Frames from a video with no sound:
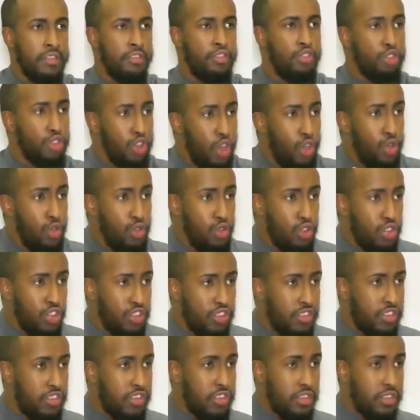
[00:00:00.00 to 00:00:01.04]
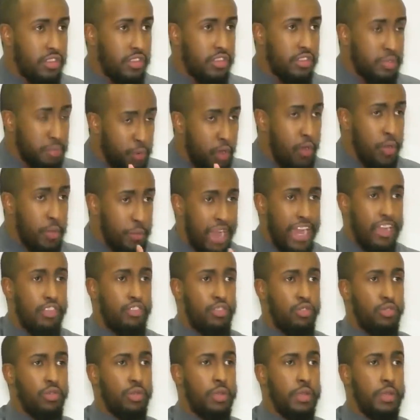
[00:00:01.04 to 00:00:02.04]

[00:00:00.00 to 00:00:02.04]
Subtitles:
Do you know who you just spoke back to?